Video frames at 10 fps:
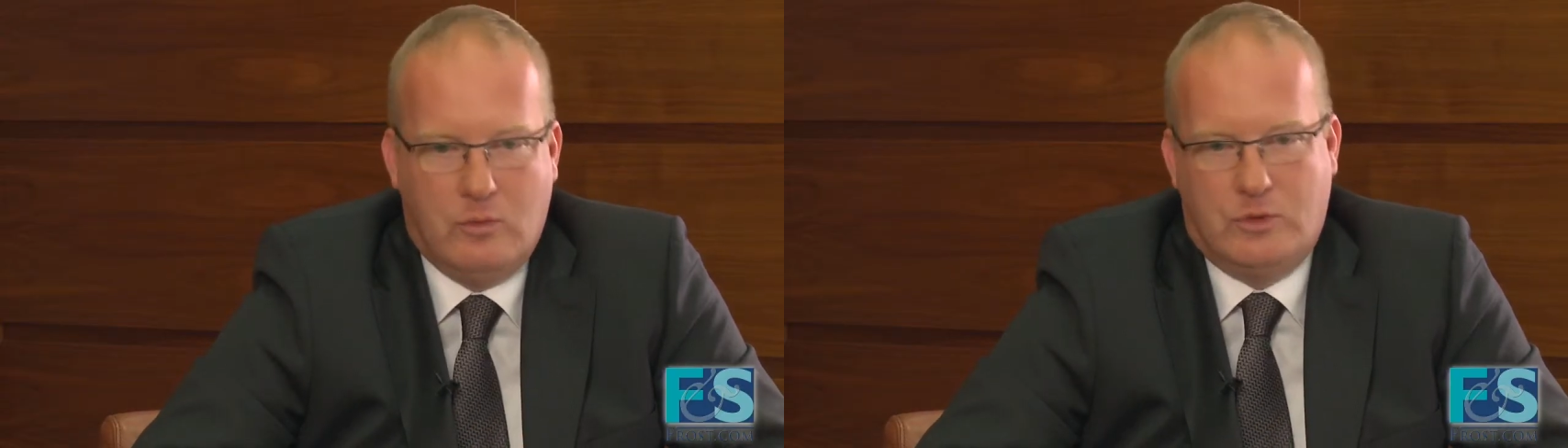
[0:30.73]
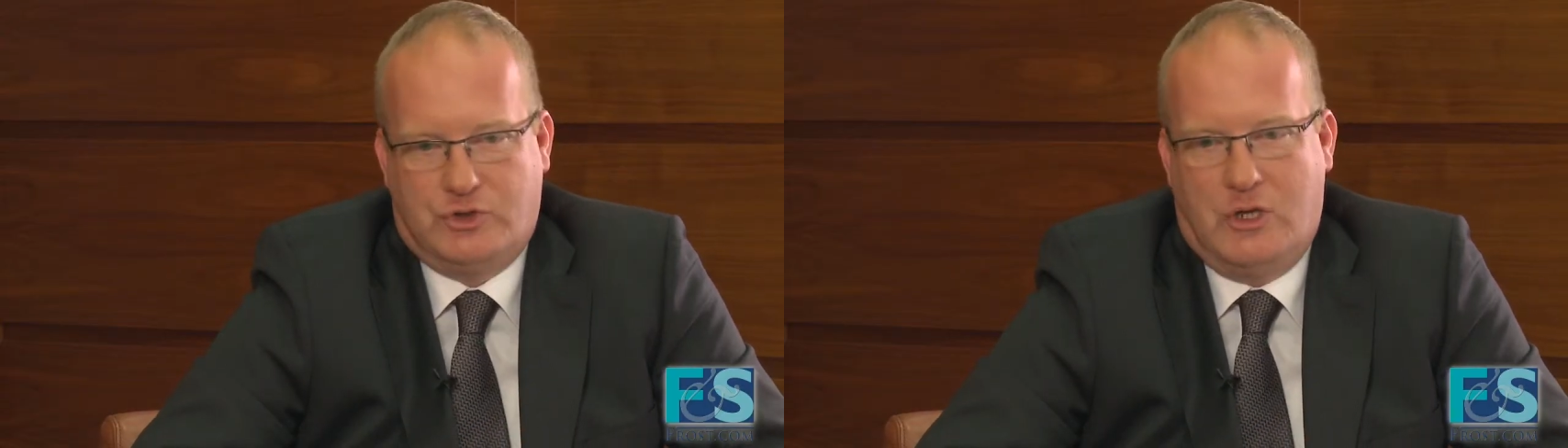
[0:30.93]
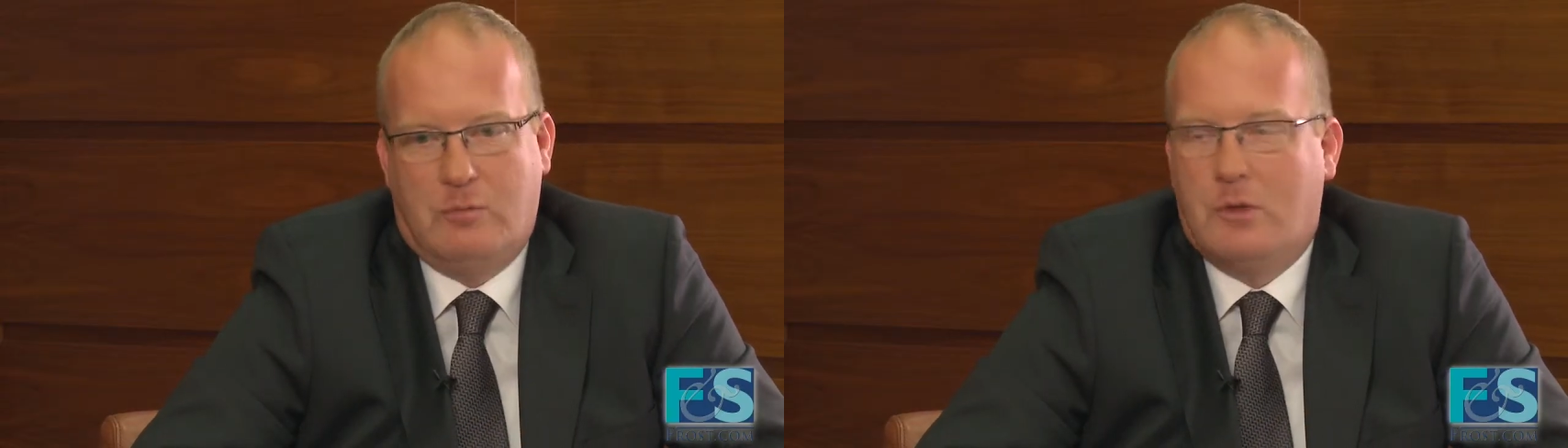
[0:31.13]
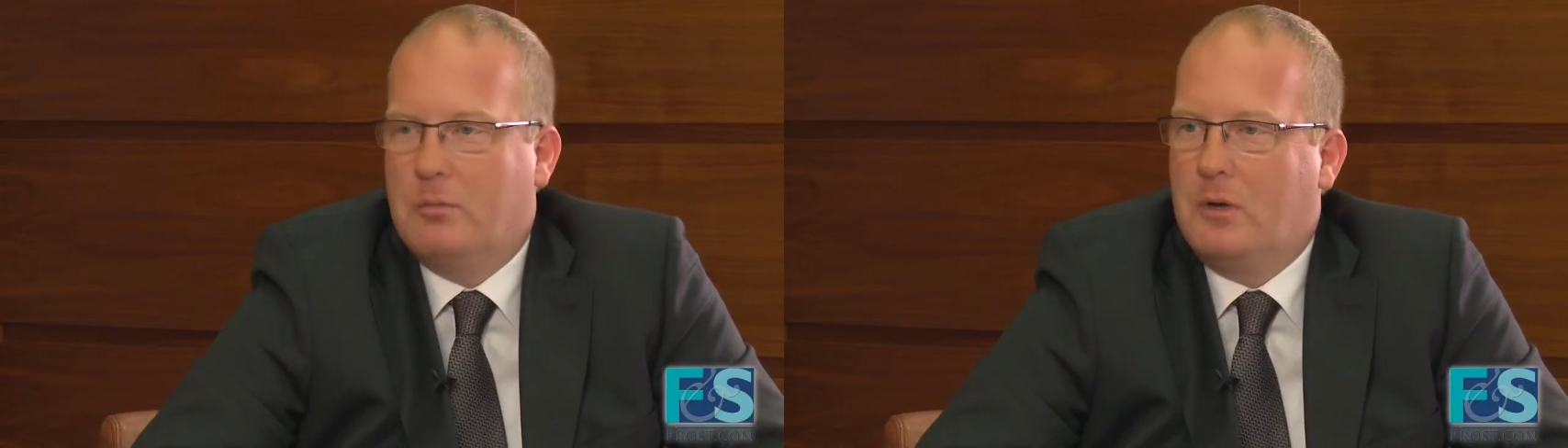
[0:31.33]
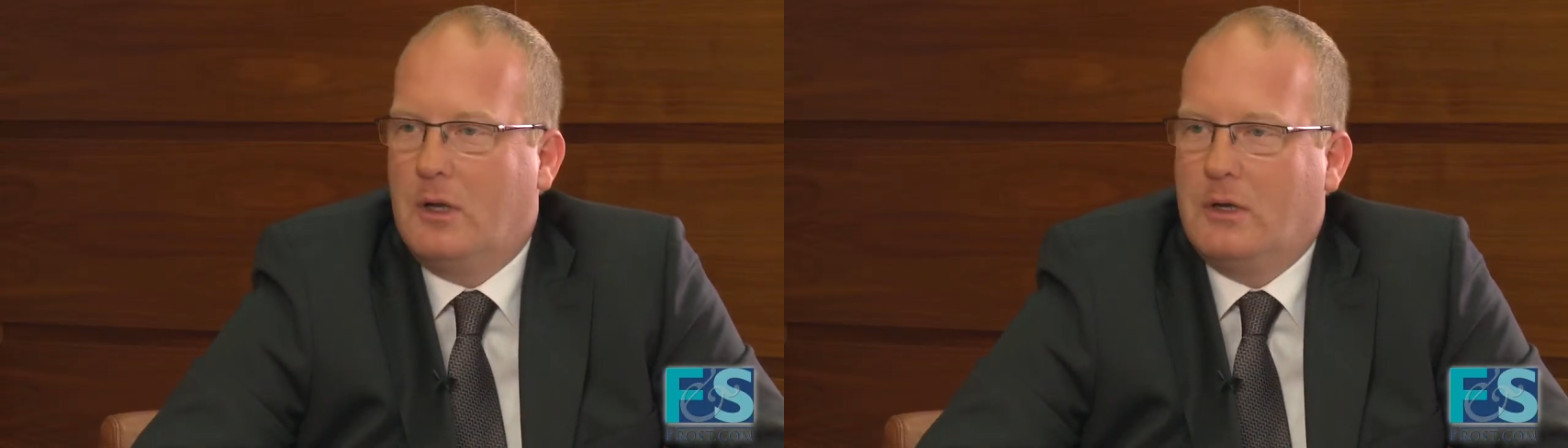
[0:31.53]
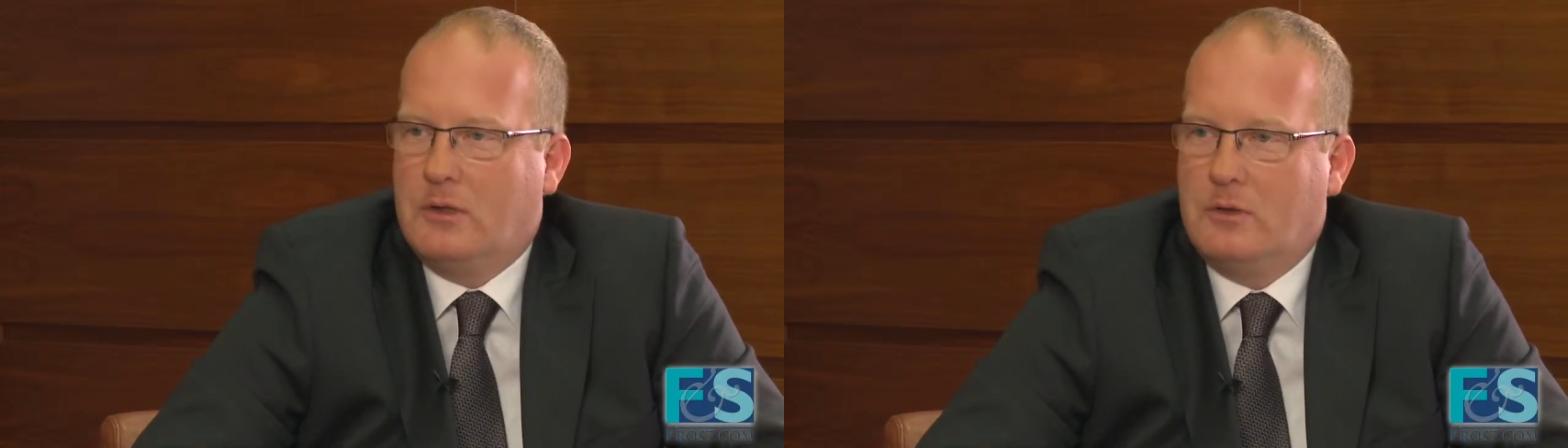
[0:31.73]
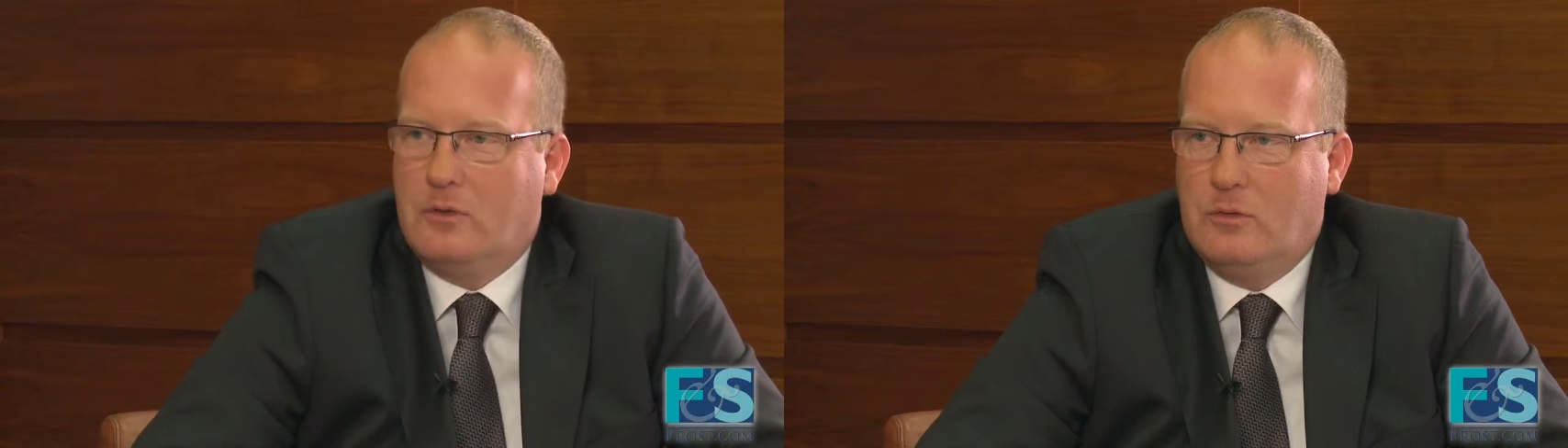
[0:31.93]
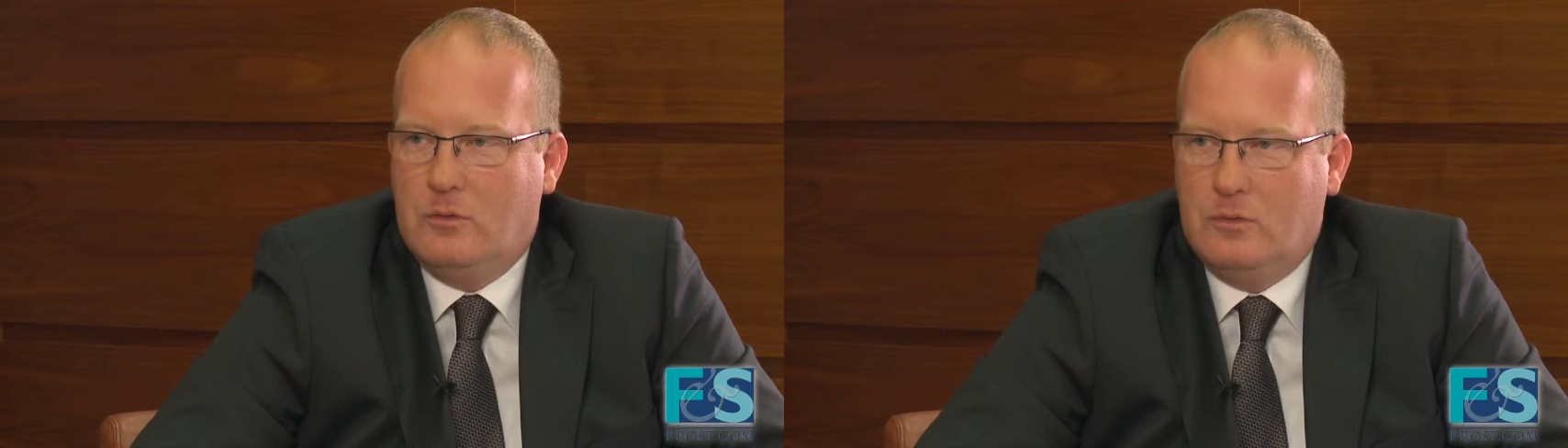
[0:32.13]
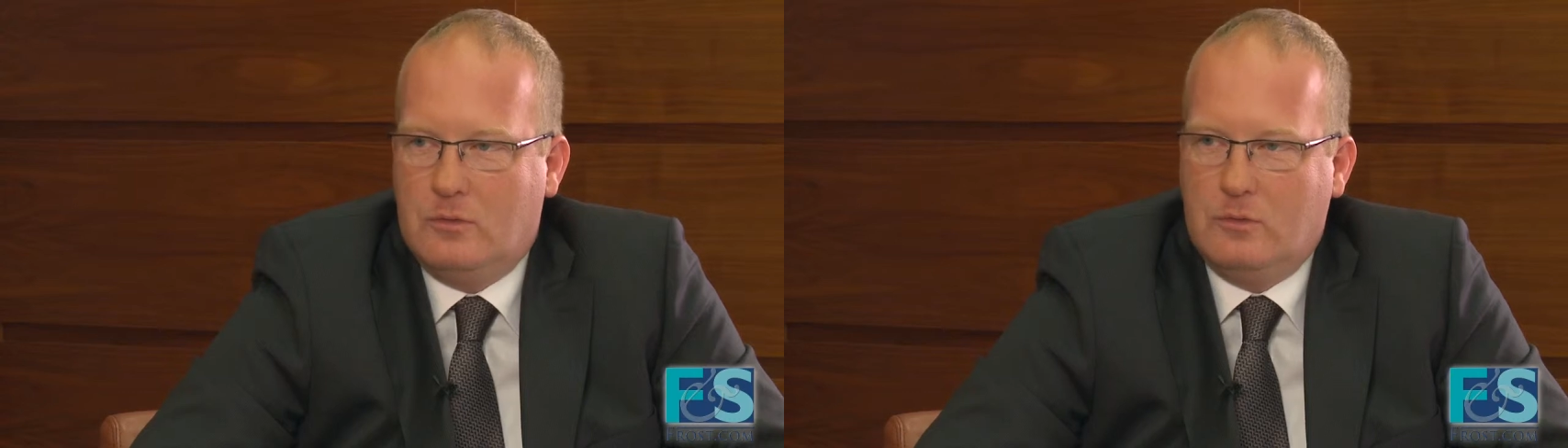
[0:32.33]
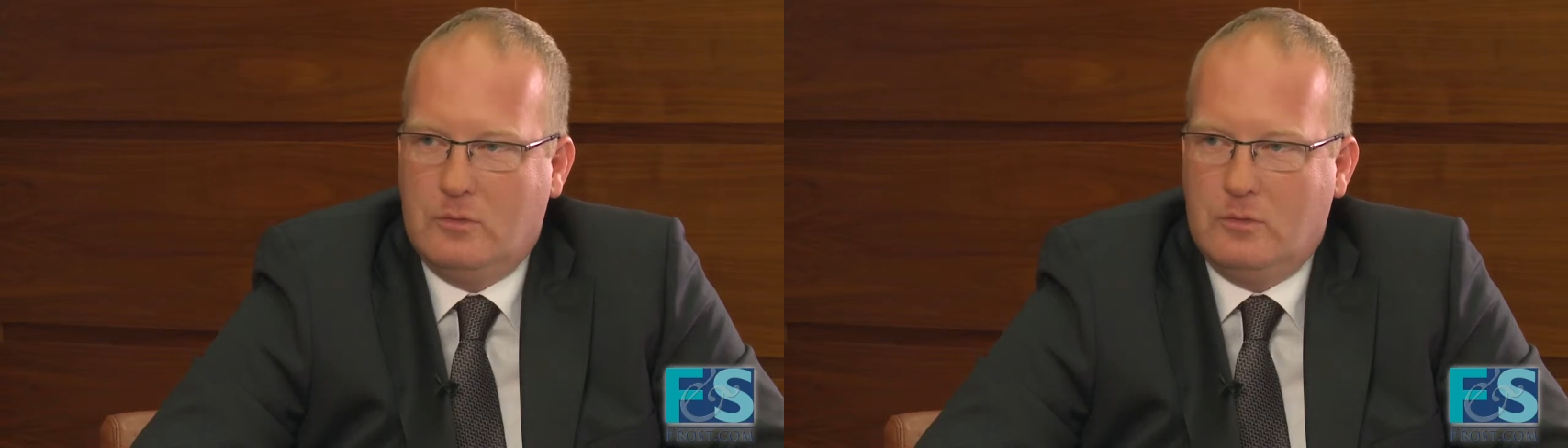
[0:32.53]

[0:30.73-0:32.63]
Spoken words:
which can be applied to